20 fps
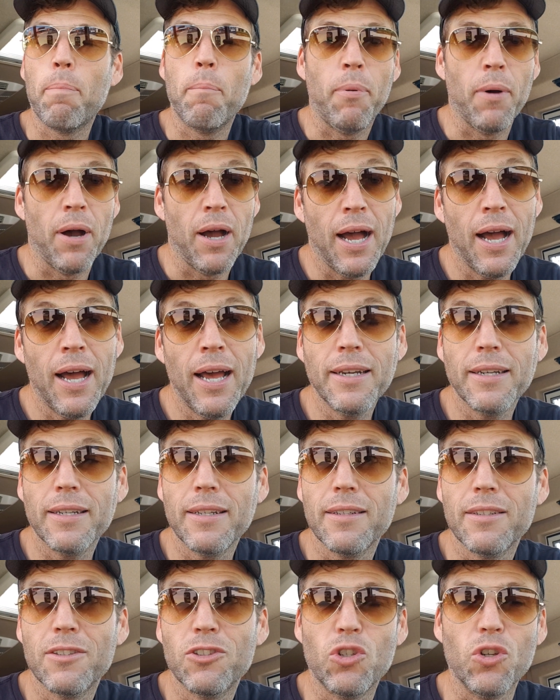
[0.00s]
But
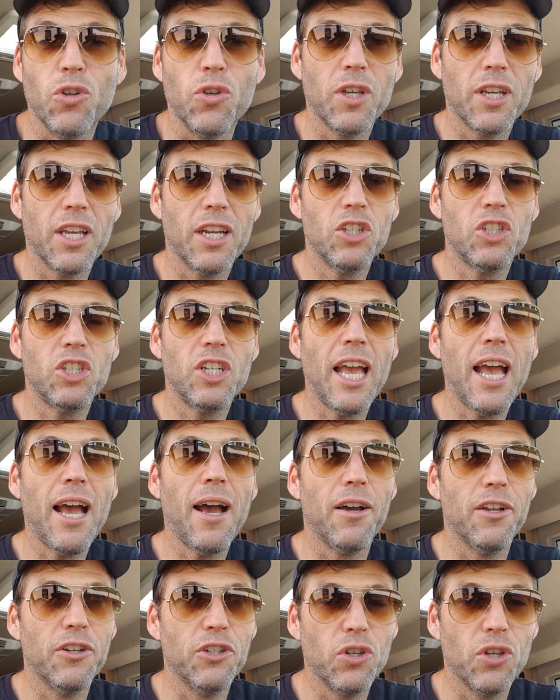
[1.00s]
do you get a
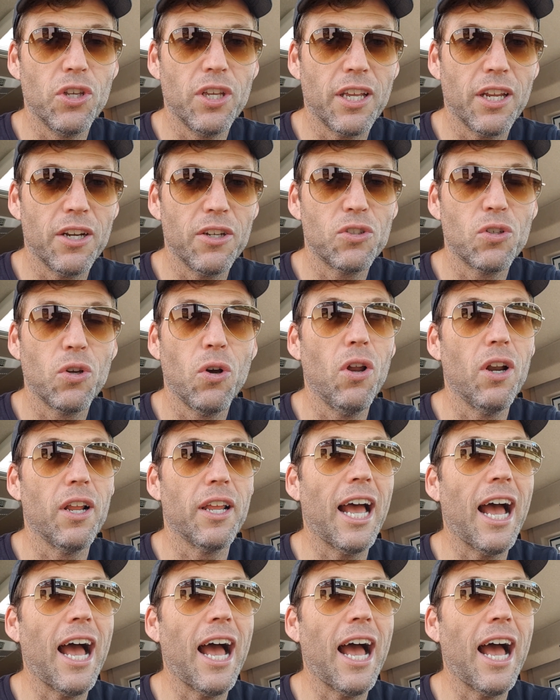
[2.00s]
shower? Do you get a toilet?